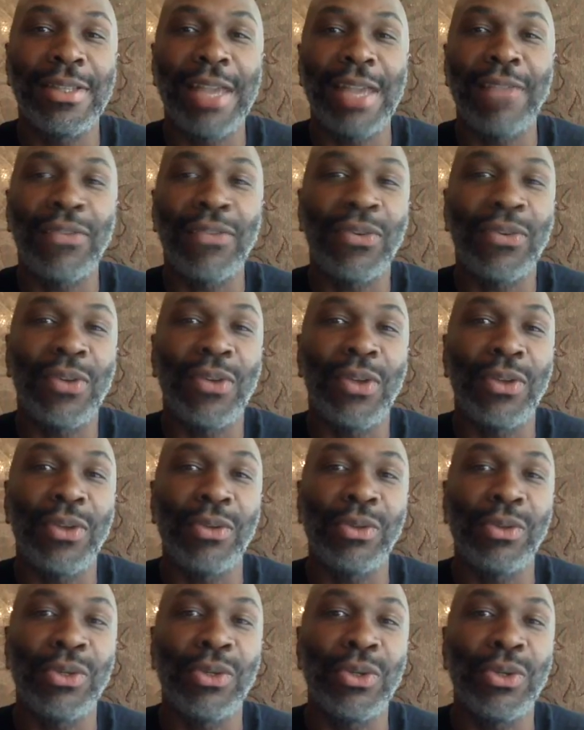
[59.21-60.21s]
After all,
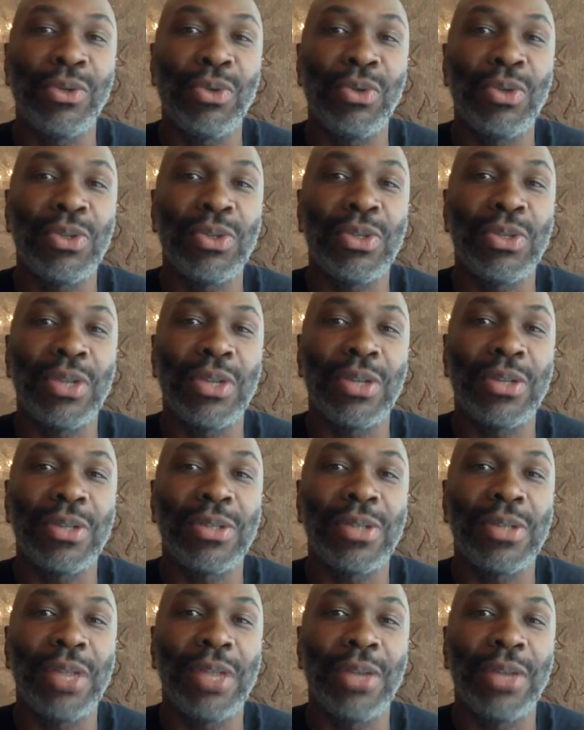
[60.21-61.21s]
you as their
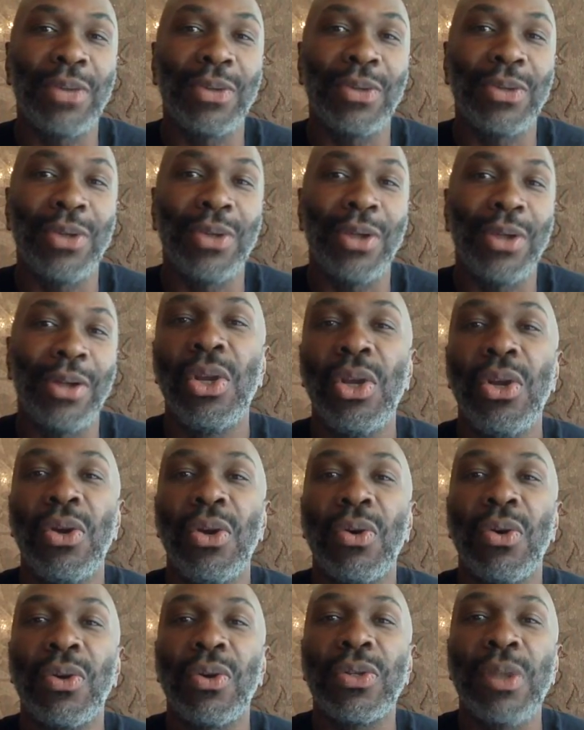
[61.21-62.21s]
son or daughter
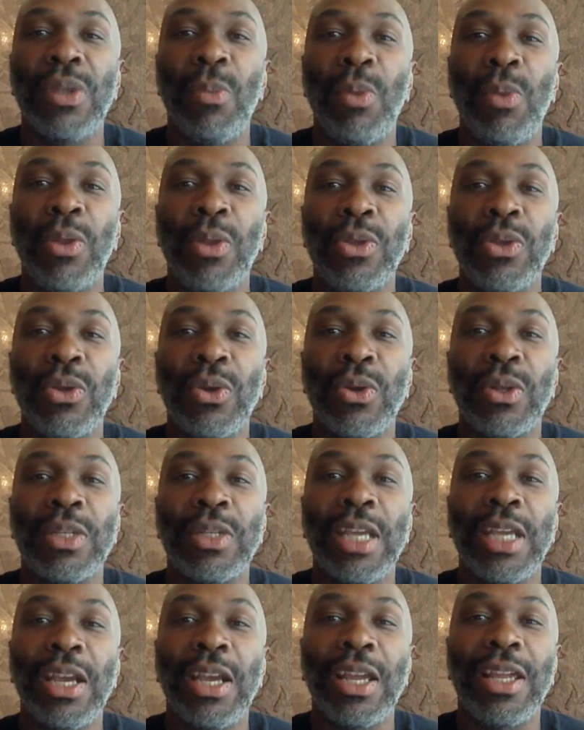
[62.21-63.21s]
or someone you are
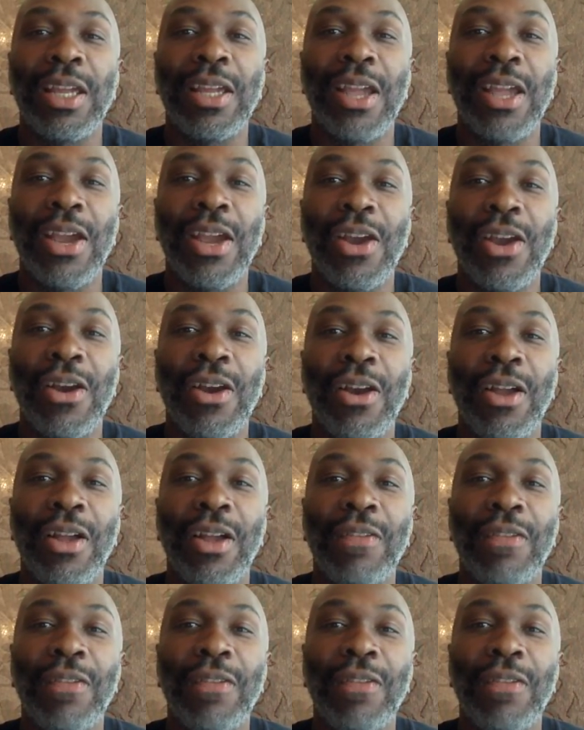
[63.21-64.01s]
taking care of